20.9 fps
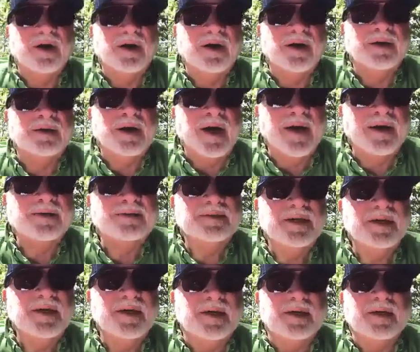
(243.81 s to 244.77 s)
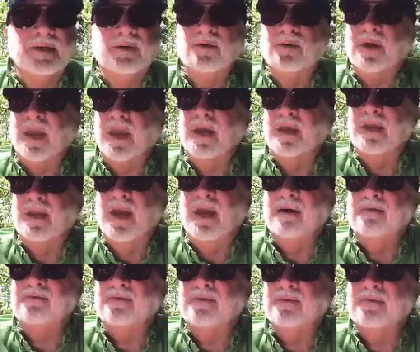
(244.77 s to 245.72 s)
an ID. You can't
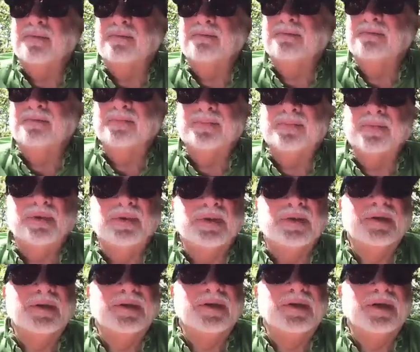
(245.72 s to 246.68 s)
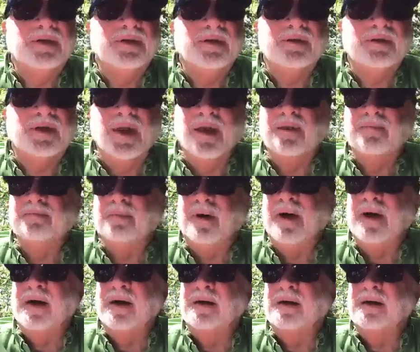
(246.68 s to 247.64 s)
you can't
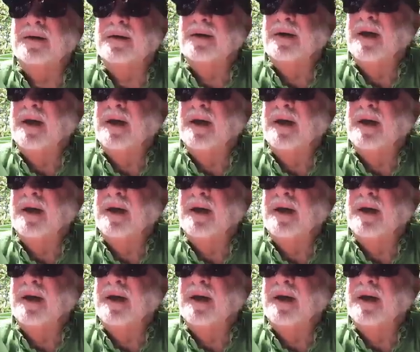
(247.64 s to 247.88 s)
buy